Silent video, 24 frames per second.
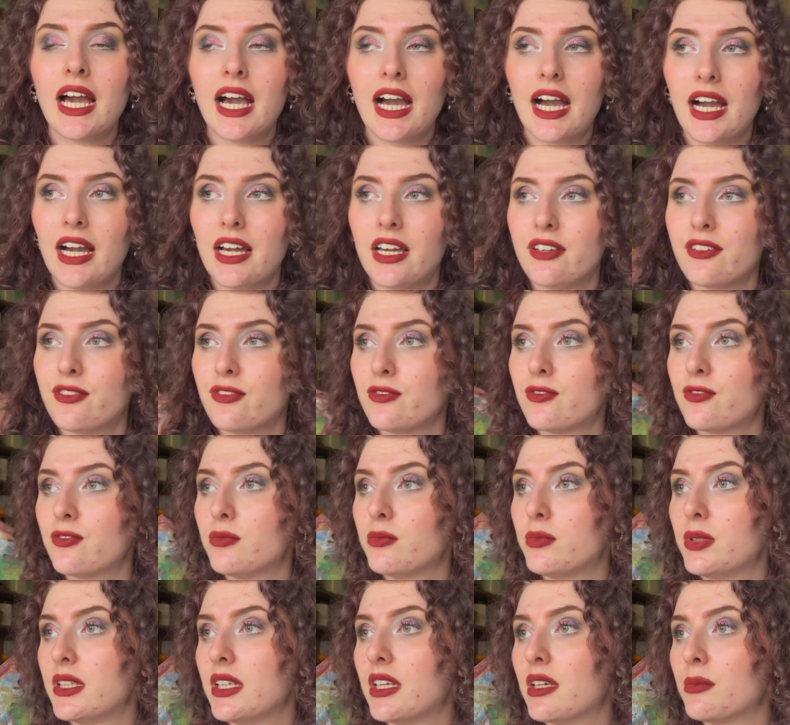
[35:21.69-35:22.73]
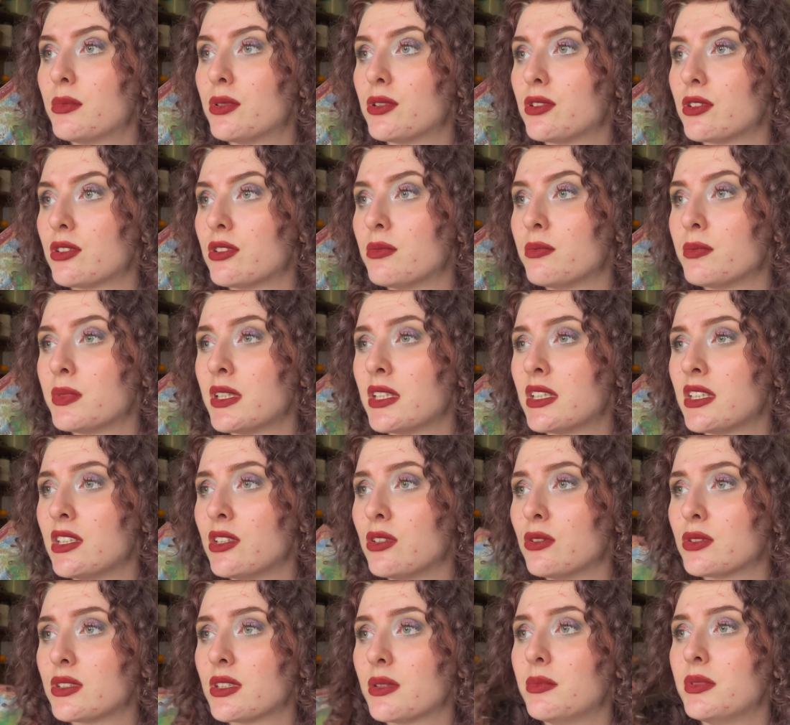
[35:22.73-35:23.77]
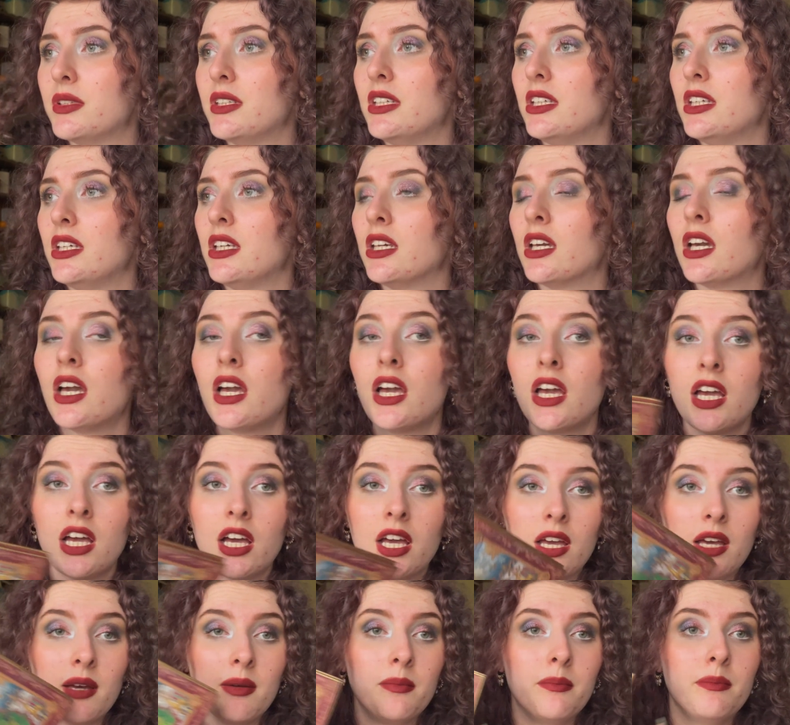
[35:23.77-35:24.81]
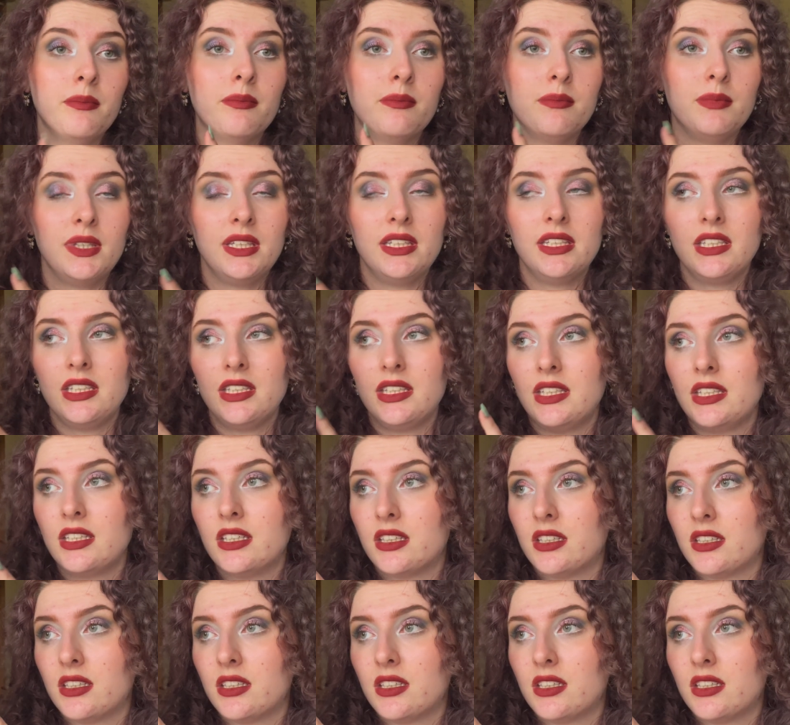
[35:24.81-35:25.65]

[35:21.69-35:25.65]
I've been able to completely use up the mini